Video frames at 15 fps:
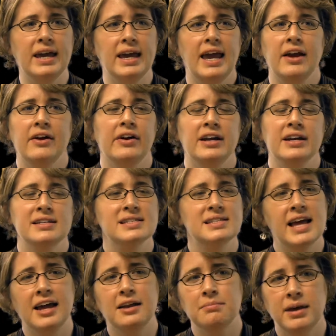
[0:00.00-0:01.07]
areas
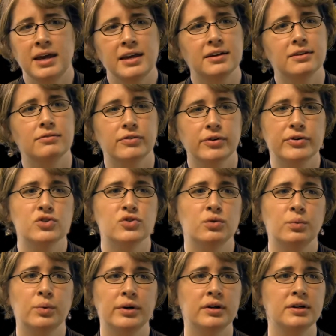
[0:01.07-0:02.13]
that make virtual
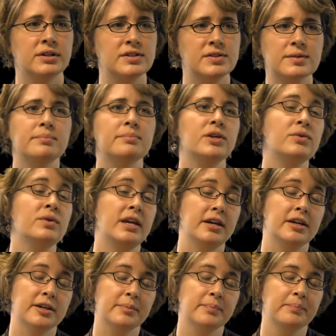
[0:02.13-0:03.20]
worlds unique,